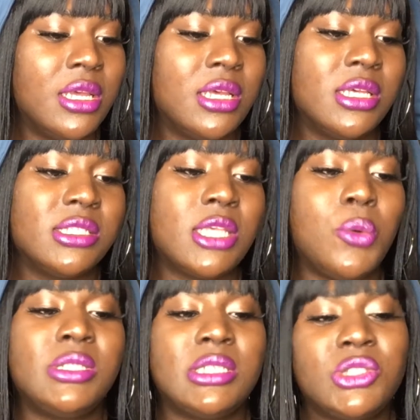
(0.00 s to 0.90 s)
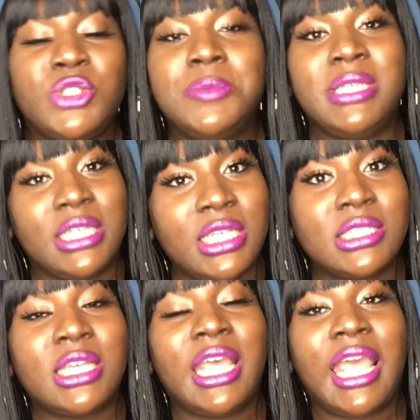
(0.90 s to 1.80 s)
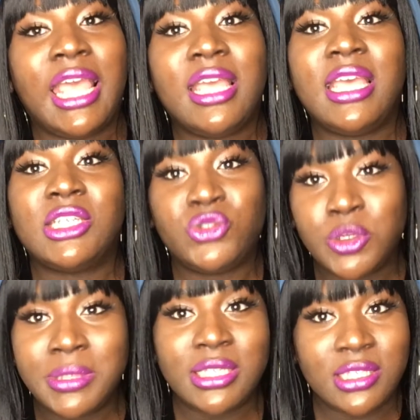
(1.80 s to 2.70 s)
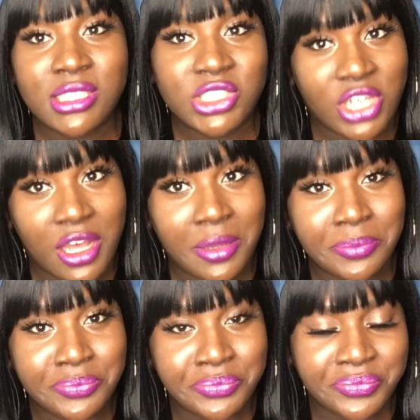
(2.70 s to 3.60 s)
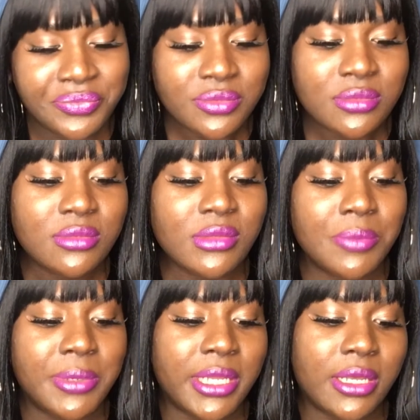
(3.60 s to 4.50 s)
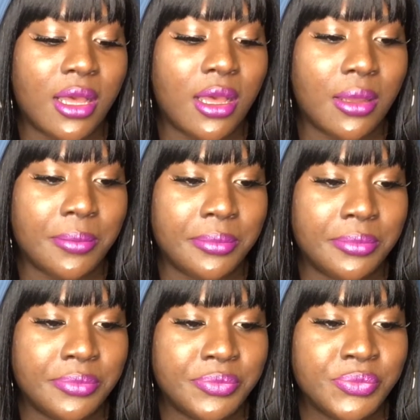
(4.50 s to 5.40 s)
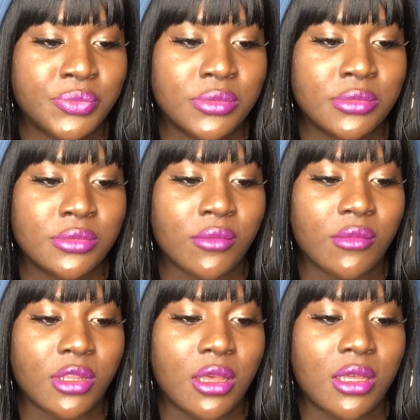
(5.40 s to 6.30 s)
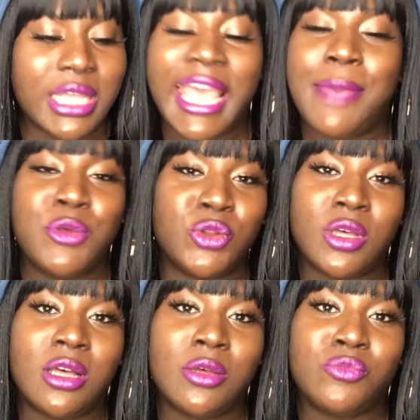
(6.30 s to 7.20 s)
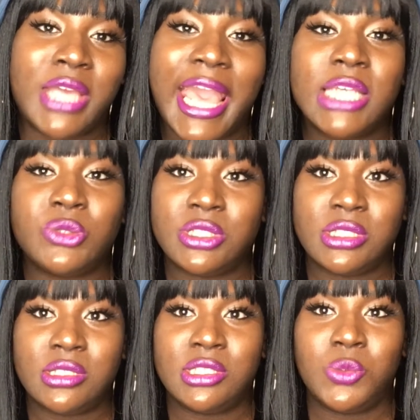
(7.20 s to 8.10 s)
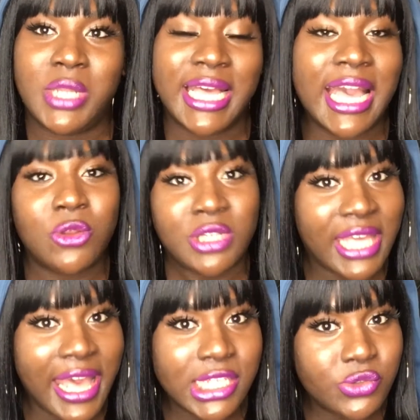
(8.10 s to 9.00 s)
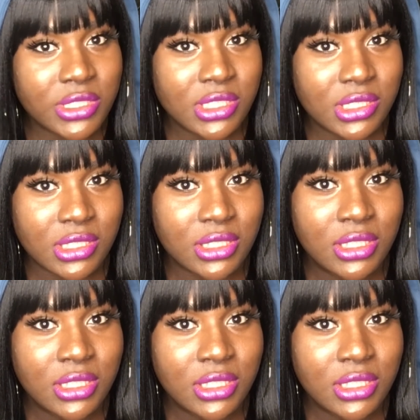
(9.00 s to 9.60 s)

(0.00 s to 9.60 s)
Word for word: so it was extremely a, a extremely easy job but um uh, they had me on the um cash register so when i got on the cash register